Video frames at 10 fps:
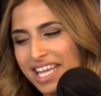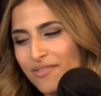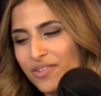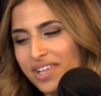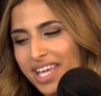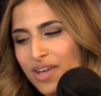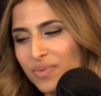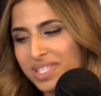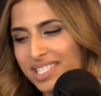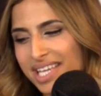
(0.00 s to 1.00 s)
Hateful Eight
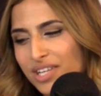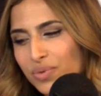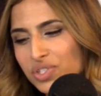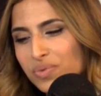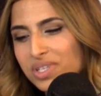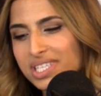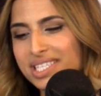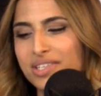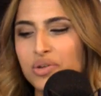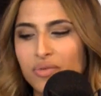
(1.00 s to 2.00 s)
was scheduled to
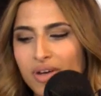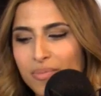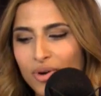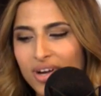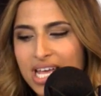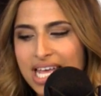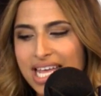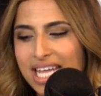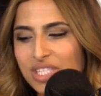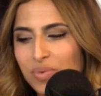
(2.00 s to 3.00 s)
release in November.
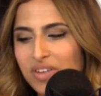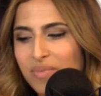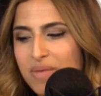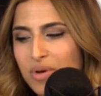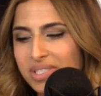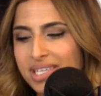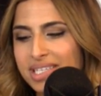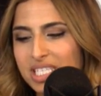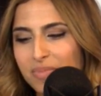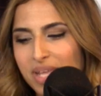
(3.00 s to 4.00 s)
It's one of my most
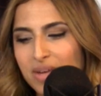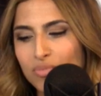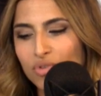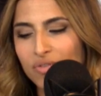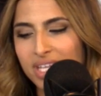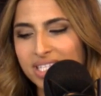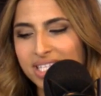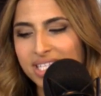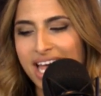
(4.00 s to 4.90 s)
anticipated movies.